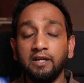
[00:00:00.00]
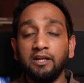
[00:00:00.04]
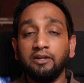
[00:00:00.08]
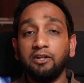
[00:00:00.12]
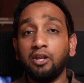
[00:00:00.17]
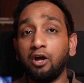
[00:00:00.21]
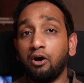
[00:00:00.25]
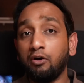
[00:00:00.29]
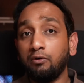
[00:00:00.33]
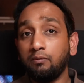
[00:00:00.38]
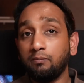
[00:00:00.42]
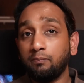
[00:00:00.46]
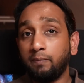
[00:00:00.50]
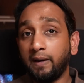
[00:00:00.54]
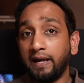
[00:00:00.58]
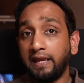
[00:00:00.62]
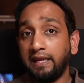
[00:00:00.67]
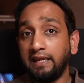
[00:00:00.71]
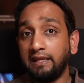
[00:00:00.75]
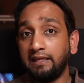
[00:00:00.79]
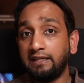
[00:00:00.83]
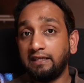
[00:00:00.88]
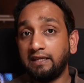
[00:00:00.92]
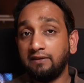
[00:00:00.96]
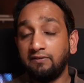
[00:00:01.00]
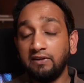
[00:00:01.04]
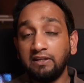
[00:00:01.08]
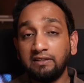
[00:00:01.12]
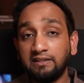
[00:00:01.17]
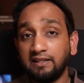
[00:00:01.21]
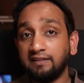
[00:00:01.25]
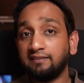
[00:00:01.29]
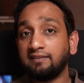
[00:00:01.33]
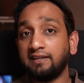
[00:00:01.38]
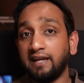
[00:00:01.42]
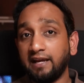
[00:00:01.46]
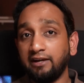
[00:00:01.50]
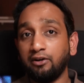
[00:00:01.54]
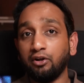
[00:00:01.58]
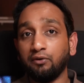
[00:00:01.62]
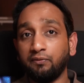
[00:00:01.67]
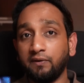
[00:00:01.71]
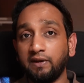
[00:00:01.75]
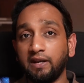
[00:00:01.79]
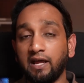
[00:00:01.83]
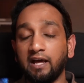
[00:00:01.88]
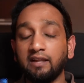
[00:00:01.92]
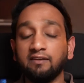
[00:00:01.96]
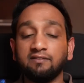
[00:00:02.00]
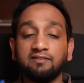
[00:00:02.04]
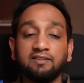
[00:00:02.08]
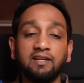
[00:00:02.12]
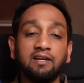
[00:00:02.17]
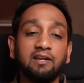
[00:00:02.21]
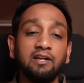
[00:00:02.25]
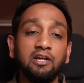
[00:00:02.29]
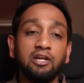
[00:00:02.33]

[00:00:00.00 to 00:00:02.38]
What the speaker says: Now, by giving this kind of an answer,